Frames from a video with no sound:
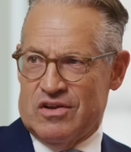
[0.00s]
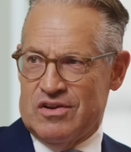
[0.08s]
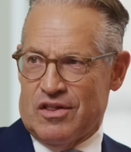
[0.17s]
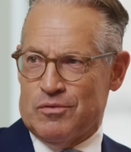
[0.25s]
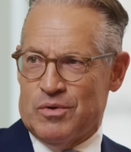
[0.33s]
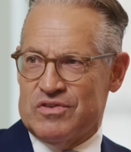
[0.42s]
In
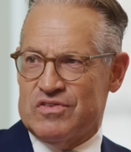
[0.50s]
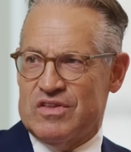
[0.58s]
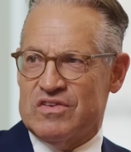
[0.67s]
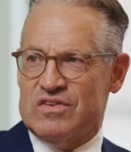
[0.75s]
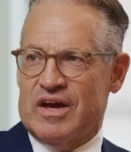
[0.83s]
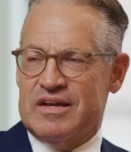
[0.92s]
other words,
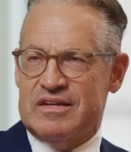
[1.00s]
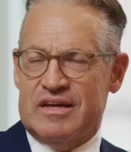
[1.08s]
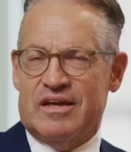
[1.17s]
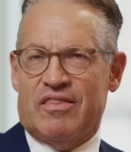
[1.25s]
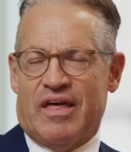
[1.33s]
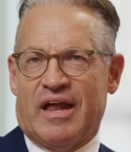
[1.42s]
this
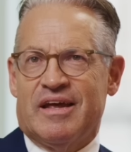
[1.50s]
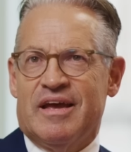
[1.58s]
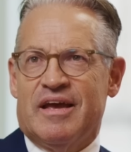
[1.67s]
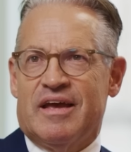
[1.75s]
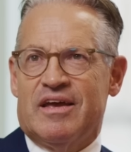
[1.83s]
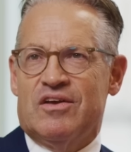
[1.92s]
idea that
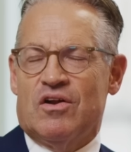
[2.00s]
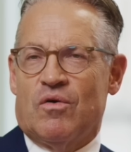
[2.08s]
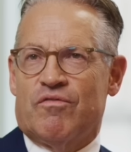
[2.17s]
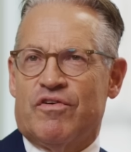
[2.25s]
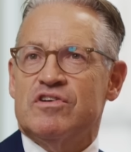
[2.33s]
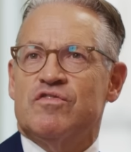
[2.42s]
you know,
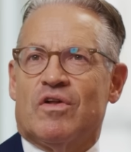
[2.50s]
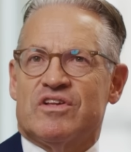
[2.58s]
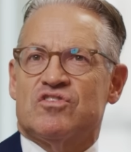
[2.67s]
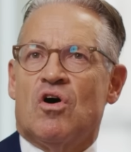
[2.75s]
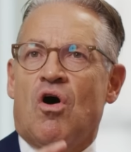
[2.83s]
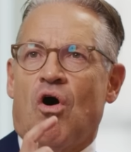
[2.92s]
first of all,
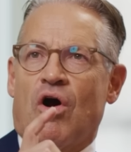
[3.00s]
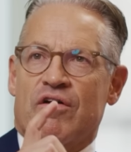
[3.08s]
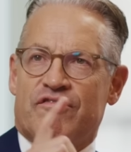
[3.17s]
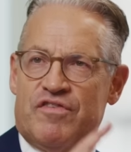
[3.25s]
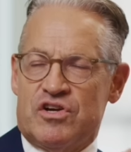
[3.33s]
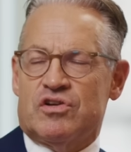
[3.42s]
it's
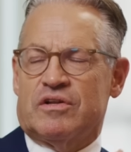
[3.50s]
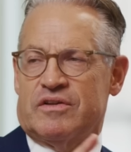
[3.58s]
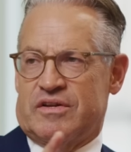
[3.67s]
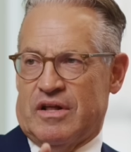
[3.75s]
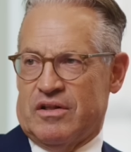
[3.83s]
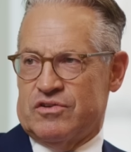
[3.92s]
artificial
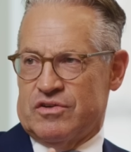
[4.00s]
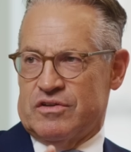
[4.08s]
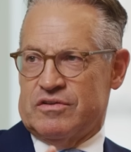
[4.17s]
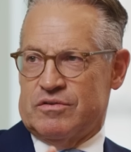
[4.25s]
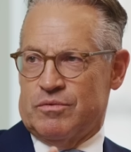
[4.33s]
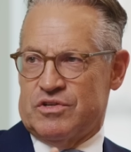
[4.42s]

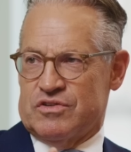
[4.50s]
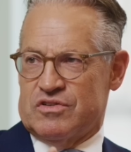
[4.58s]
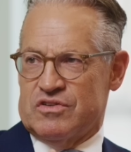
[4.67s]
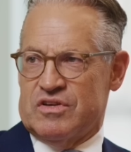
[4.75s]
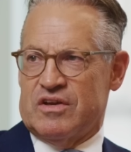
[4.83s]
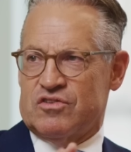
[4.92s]
intelligence, which is
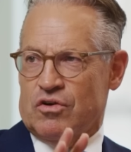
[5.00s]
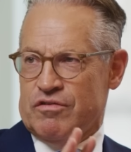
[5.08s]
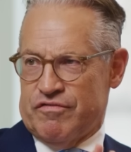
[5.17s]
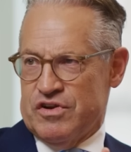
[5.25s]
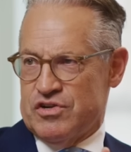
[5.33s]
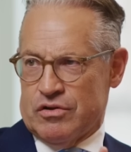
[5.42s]
to say, it's
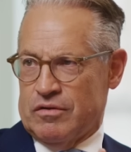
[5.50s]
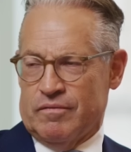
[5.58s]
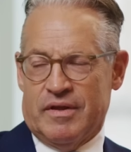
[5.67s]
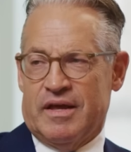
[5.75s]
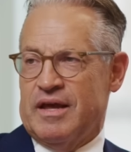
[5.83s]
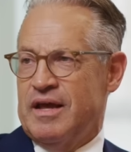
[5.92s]
artificial.
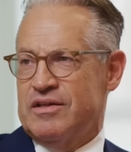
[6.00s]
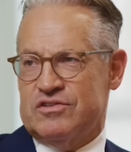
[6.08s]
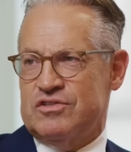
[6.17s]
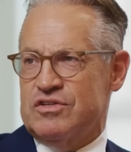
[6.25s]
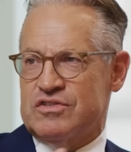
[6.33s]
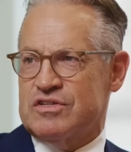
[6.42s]
It's
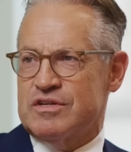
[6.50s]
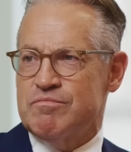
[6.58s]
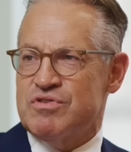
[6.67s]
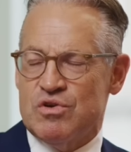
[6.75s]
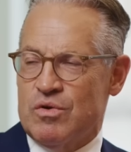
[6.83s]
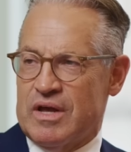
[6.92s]
just
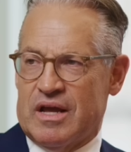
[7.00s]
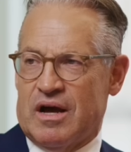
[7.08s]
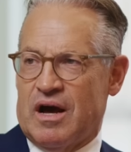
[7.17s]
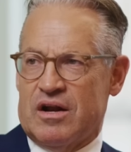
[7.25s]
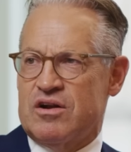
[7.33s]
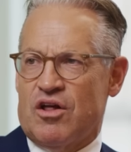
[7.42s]
computing
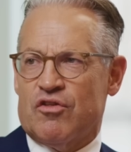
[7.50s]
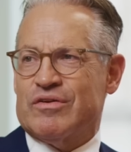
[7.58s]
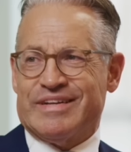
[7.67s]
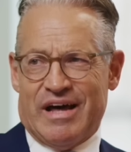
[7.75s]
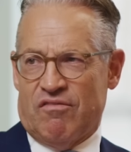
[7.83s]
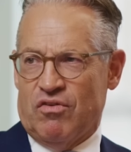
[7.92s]
on another
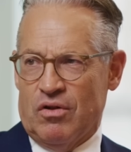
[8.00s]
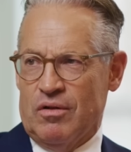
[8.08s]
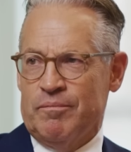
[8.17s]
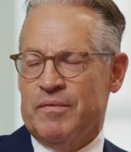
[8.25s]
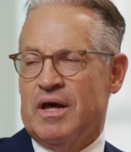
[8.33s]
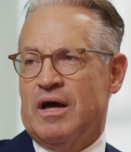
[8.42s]

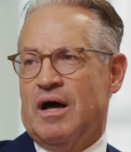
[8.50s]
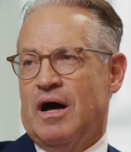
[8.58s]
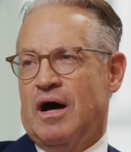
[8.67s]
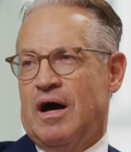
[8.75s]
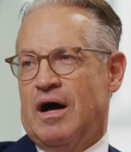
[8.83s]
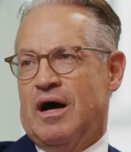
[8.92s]
level. Right.
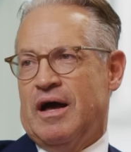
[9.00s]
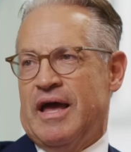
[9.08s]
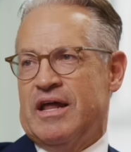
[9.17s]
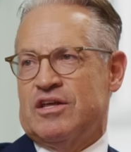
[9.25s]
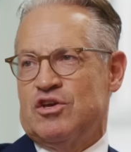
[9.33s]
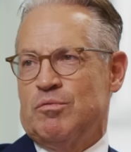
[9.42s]
Uh,
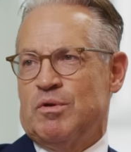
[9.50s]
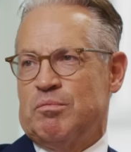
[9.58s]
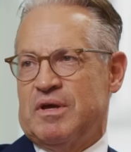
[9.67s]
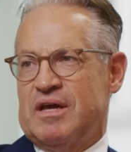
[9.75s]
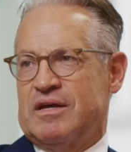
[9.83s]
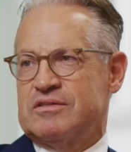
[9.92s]
and human
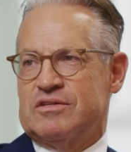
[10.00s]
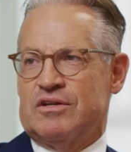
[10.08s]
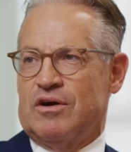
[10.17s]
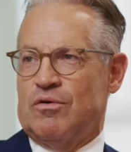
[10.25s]
beings, it's you know.